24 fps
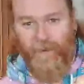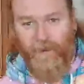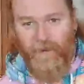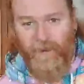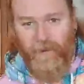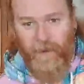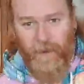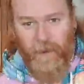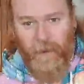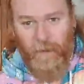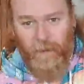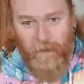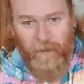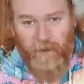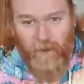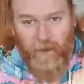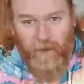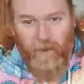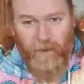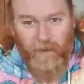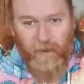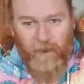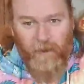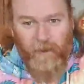It's a
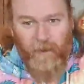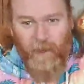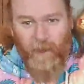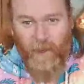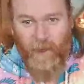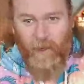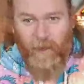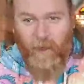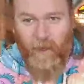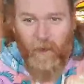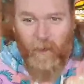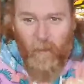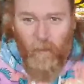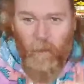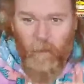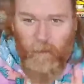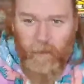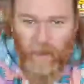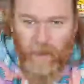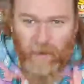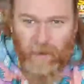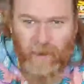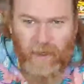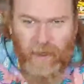
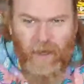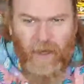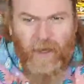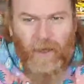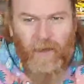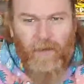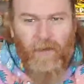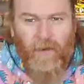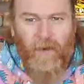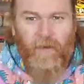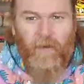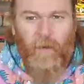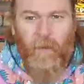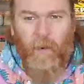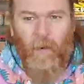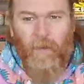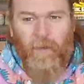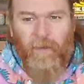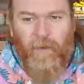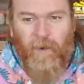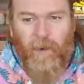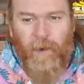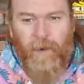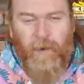weird year to have a
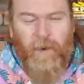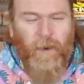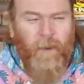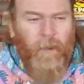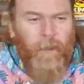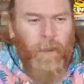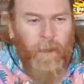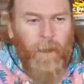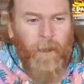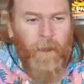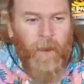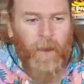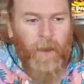bonfire night.